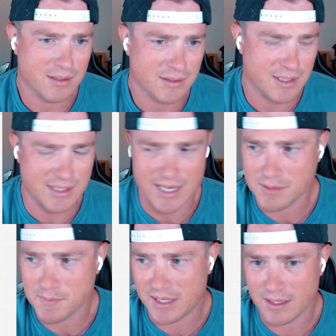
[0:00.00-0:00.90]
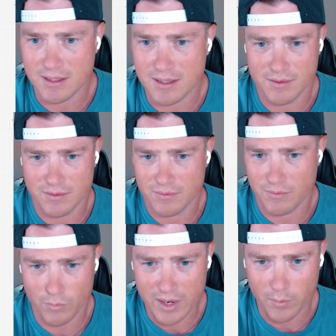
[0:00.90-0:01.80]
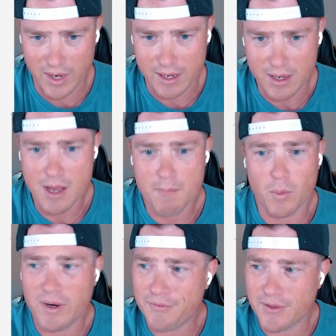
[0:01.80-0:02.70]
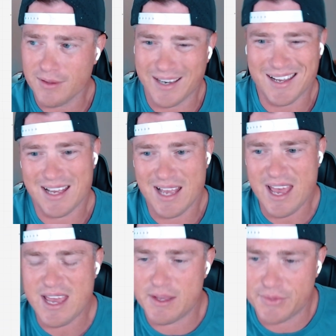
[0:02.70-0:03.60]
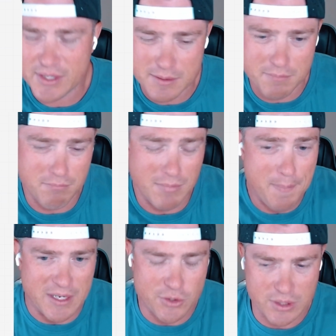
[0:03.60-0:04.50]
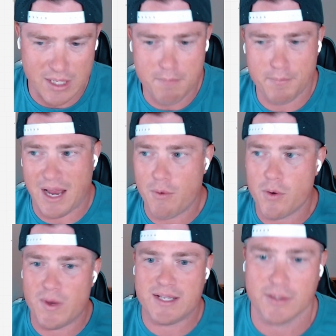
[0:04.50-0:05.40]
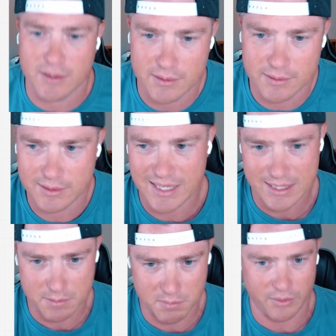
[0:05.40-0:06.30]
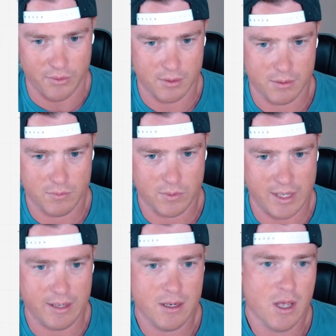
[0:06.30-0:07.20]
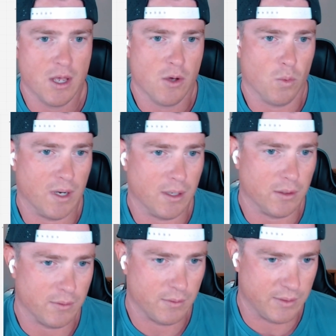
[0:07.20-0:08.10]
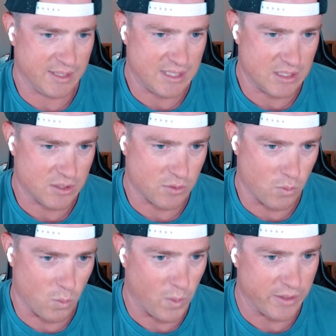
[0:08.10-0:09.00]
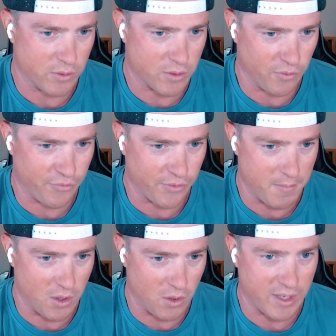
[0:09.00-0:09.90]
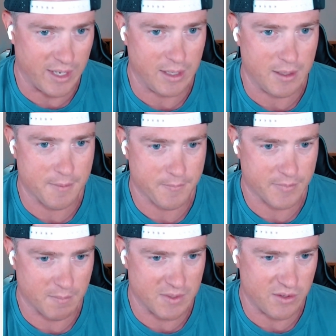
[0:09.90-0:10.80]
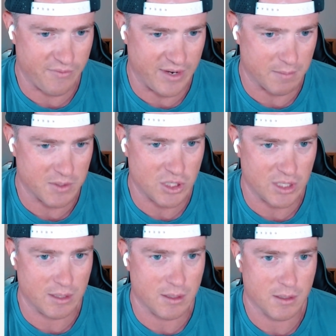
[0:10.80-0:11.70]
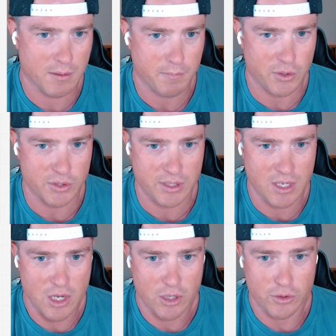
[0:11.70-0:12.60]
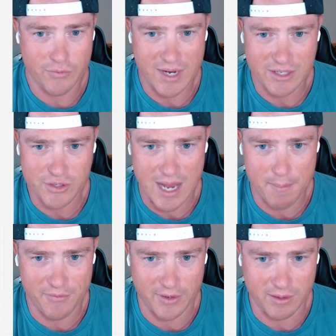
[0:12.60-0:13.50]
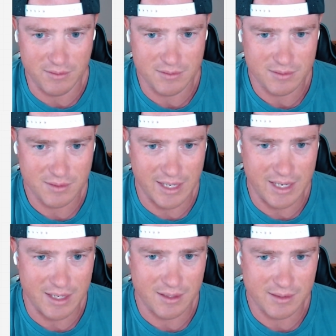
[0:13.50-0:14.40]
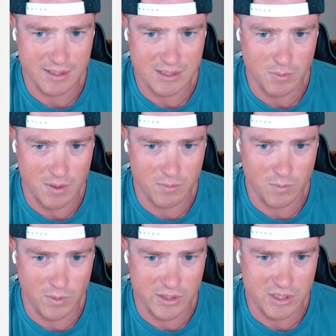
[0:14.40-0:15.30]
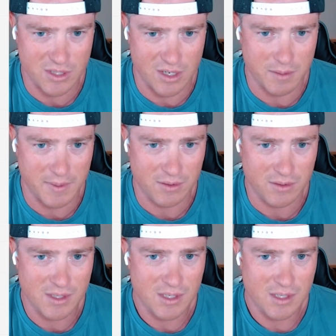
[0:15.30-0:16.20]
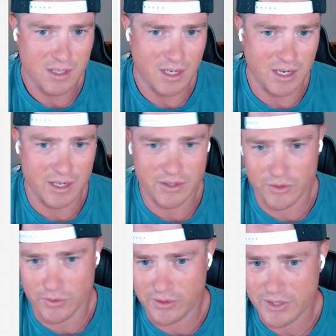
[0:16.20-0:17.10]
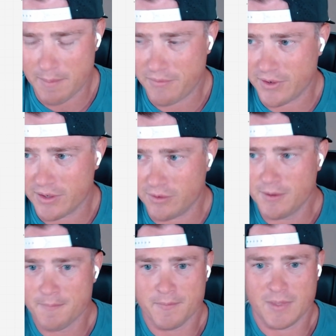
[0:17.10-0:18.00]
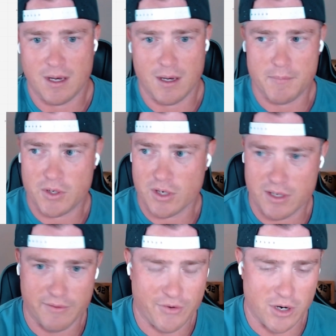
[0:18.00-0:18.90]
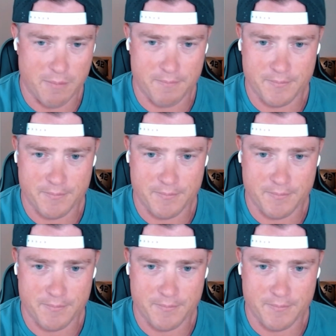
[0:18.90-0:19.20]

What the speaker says: sales meeting right away. But what if they're like, hey, this might be interesting, but I want to wait till next month. Okay. Well, this is when you go from, okay, Mr. Vending Machine person, you've got your top of funnel. Okay, hey, this is what we're just talking about. You're doing your top of funnel. You're going to confirm,